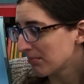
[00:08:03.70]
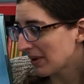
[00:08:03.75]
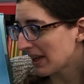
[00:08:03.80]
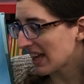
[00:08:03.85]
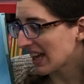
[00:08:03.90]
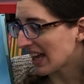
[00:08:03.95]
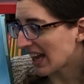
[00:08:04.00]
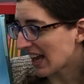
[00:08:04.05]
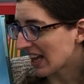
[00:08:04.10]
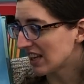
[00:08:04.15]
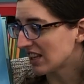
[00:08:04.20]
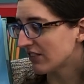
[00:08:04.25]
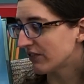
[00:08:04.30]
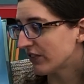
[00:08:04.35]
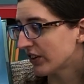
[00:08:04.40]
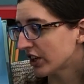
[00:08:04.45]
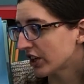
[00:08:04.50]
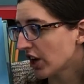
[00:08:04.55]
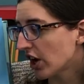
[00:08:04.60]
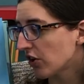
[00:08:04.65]
Q isn't
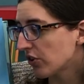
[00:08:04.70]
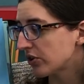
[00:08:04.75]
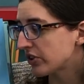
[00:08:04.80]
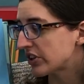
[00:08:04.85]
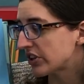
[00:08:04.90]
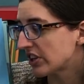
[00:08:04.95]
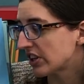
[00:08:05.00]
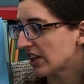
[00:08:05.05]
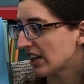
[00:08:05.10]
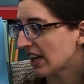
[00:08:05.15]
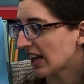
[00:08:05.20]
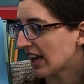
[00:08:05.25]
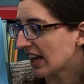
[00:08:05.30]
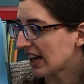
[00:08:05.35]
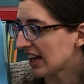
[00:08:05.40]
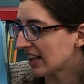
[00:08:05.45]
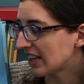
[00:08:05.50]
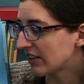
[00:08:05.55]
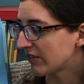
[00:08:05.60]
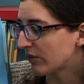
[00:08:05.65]
for goats,
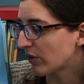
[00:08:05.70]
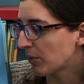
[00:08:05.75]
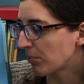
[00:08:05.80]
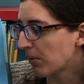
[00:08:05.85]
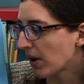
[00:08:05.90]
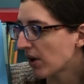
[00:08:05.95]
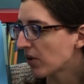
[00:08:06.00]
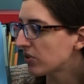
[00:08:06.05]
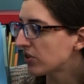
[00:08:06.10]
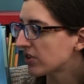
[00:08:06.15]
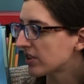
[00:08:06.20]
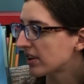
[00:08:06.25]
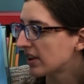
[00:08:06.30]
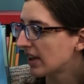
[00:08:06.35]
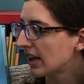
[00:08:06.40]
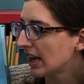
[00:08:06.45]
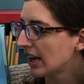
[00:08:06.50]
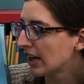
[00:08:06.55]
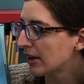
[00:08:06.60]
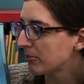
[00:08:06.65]
it isn't for boats.
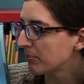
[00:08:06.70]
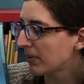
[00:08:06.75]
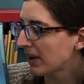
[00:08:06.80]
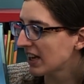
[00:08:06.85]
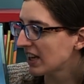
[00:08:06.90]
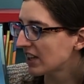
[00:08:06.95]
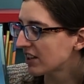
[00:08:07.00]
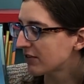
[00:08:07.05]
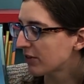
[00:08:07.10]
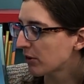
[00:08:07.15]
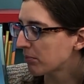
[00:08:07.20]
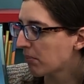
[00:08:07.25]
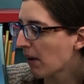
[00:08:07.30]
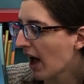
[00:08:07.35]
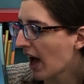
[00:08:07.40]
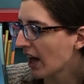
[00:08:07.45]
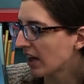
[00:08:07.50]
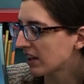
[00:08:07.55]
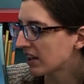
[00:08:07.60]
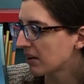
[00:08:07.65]
P is for
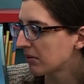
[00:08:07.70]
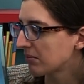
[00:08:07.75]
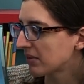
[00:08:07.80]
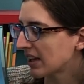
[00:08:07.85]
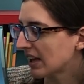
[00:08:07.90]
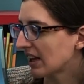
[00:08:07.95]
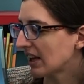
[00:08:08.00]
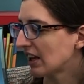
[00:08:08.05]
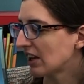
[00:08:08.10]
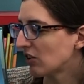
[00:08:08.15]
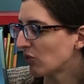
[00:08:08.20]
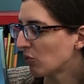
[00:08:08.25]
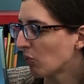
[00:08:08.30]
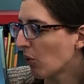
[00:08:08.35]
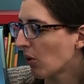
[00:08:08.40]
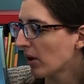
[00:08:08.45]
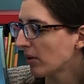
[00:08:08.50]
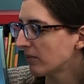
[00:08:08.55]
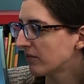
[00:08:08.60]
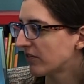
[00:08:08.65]
possums in
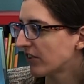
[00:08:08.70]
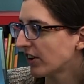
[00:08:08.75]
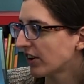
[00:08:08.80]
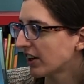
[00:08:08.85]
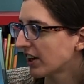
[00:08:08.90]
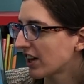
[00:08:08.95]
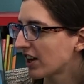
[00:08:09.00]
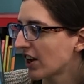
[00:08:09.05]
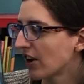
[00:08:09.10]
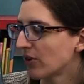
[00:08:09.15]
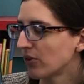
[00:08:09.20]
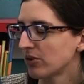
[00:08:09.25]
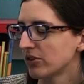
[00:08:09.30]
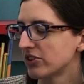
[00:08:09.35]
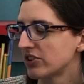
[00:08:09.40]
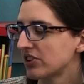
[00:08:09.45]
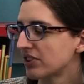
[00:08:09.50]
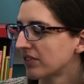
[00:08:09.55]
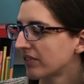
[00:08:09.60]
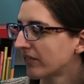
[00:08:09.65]
warm furry
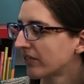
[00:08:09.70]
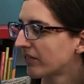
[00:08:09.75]
coats.